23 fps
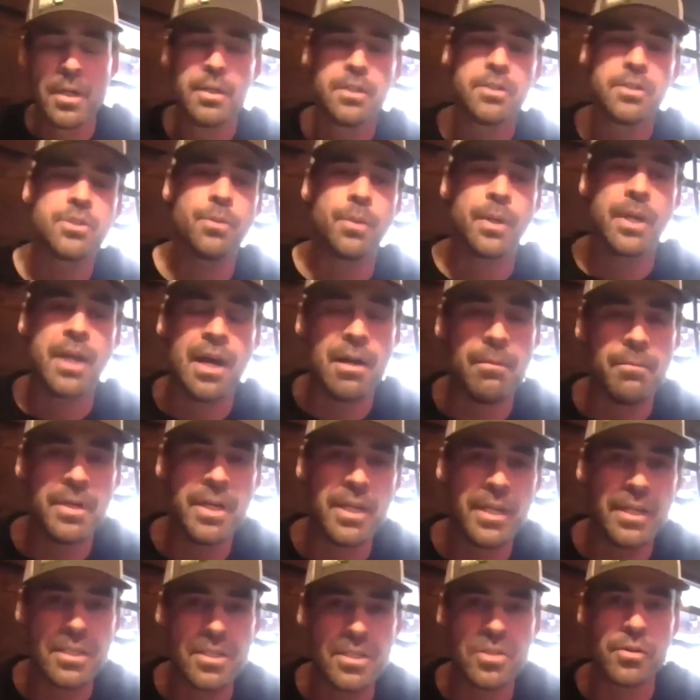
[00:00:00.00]
to
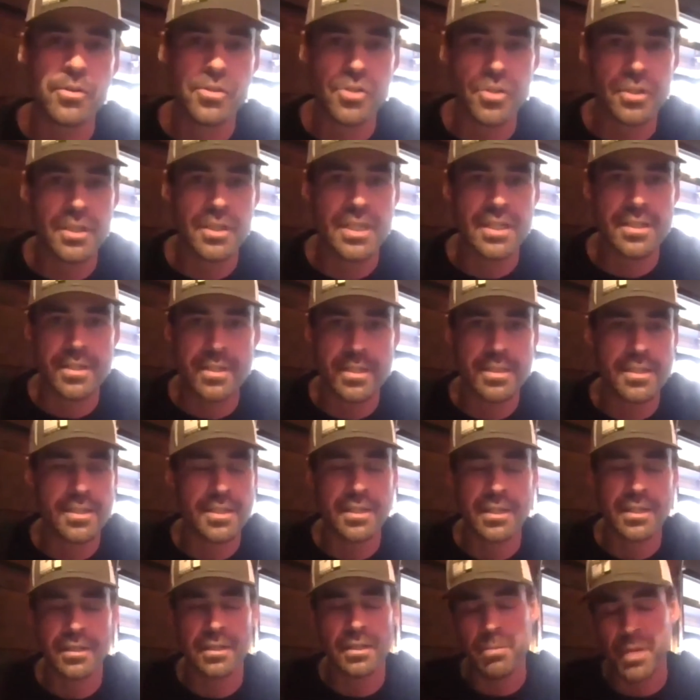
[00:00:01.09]
accommodate social
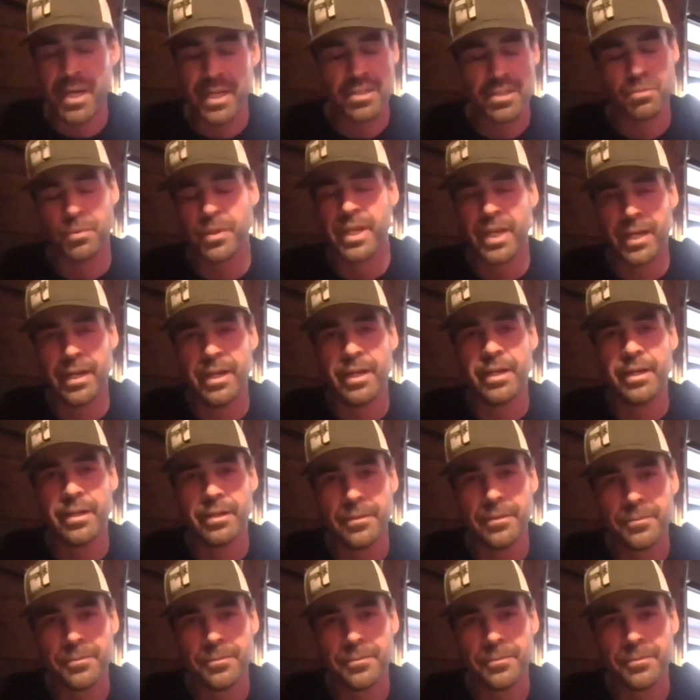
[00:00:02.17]
distancing the best we can.